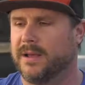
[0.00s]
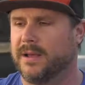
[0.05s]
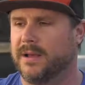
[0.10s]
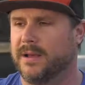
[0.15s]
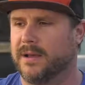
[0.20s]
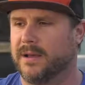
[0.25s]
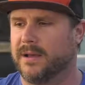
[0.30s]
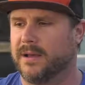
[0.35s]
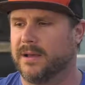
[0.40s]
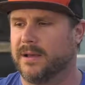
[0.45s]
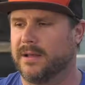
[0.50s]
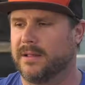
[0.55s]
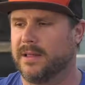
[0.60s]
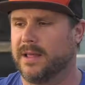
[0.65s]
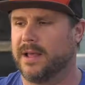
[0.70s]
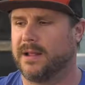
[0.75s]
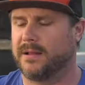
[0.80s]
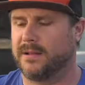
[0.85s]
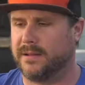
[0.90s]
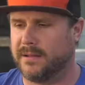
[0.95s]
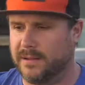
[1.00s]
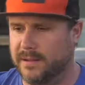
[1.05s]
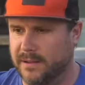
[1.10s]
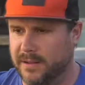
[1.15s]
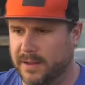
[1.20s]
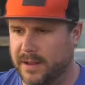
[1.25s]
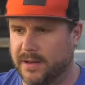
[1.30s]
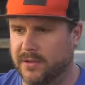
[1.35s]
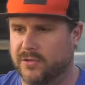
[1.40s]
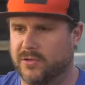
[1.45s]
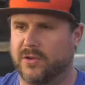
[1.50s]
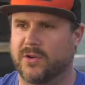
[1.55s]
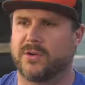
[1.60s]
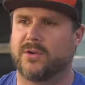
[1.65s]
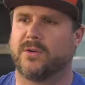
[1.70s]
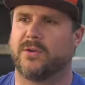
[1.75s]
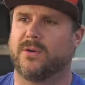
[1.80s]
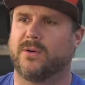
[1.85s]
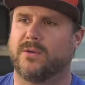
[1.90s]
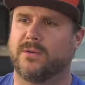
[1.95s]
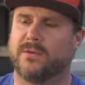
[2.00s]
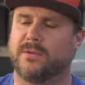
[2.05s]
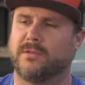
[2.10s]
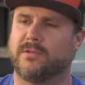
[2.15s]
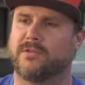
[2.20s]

that internal